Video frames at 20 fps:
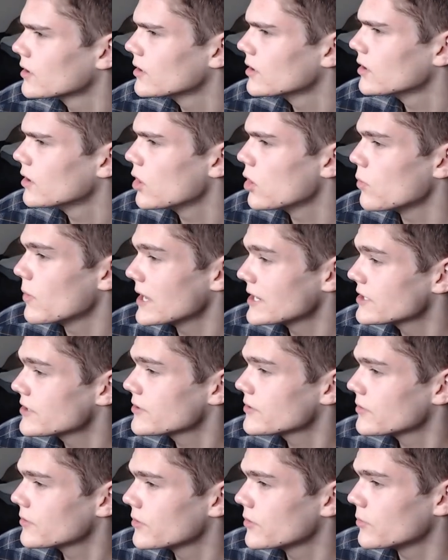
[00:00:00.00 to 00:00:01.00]
The
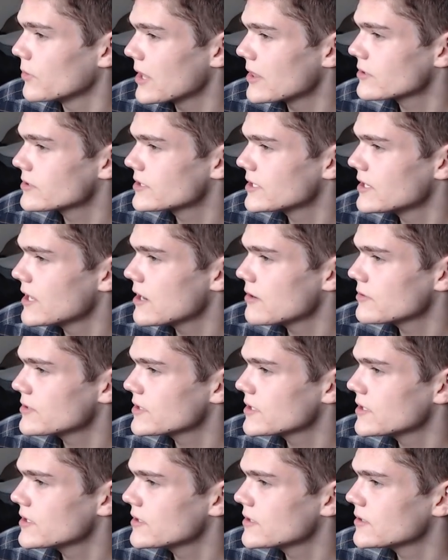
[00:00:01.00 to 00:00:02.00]
weather today was
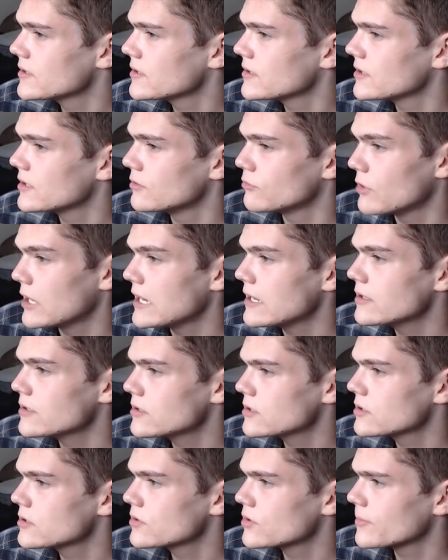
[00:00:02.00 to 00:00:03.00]
good. It rained,
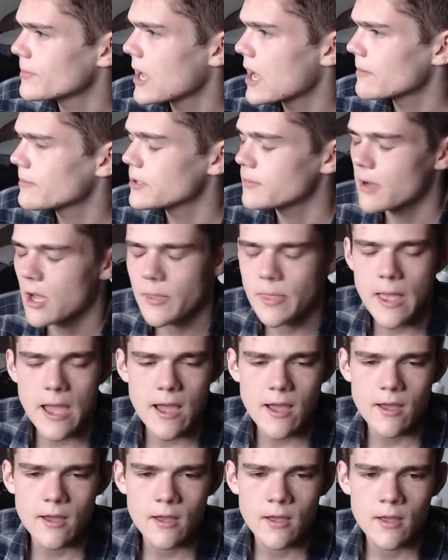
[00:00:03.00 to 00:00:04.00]
so I'm happy about
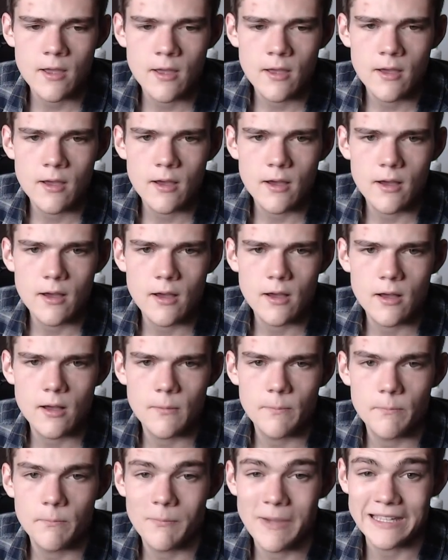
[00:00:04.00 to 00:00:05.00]
that.
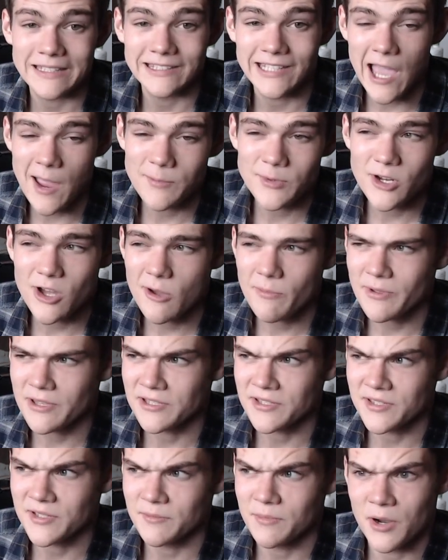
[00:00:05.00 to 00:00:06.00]
My laptop is
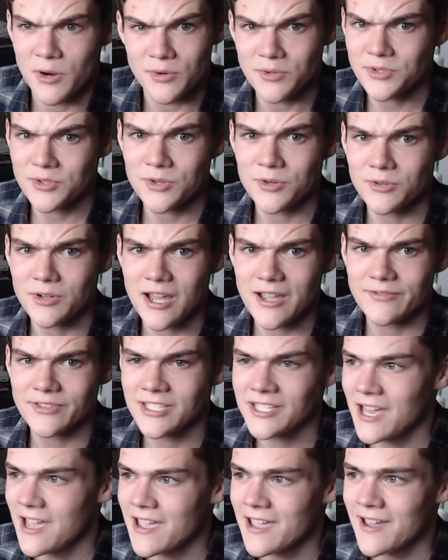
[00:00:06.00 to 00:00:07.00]
supposed to arrive
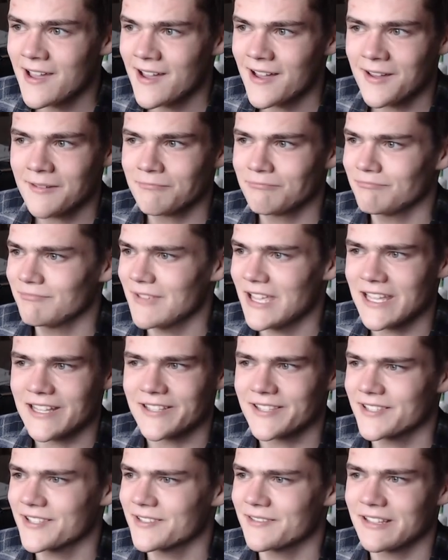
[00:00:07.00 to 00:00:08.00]
today.
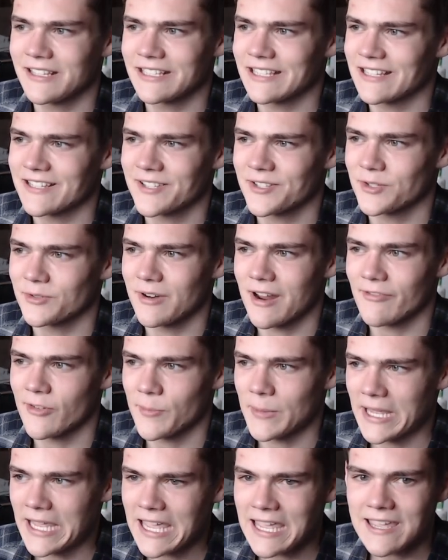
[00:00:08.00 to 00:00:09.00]
It says it's arriving
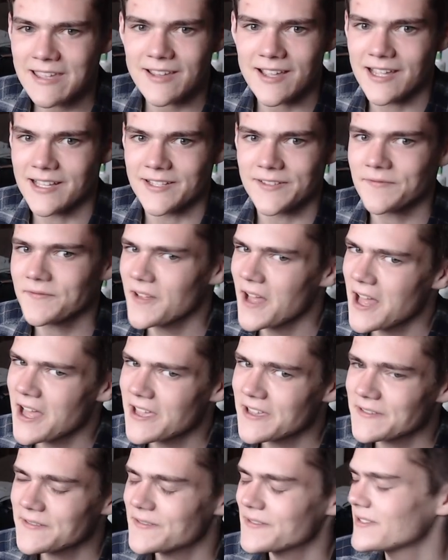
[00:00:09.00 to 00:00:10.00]
by 8. It's 5.